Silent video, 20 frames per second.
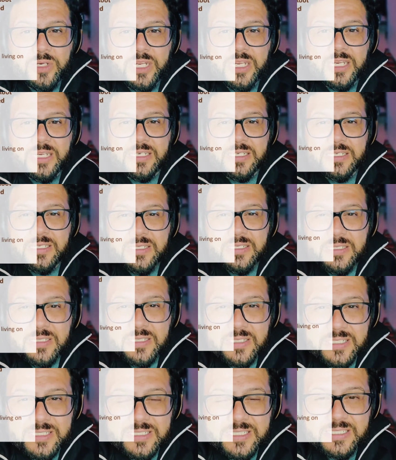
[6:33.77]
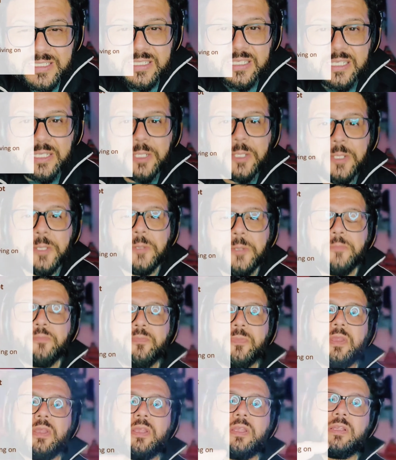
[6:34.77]
and consistently.
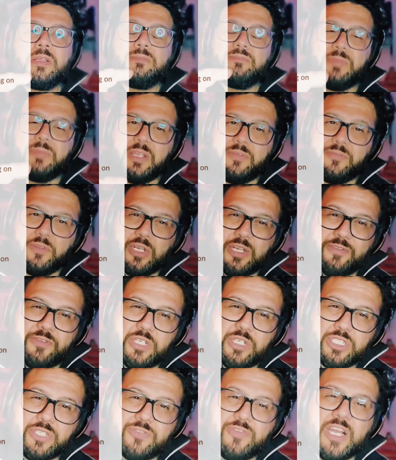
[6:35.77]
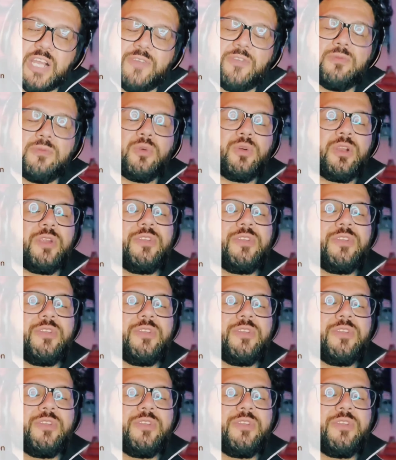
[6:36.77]
If you're living in survival mode,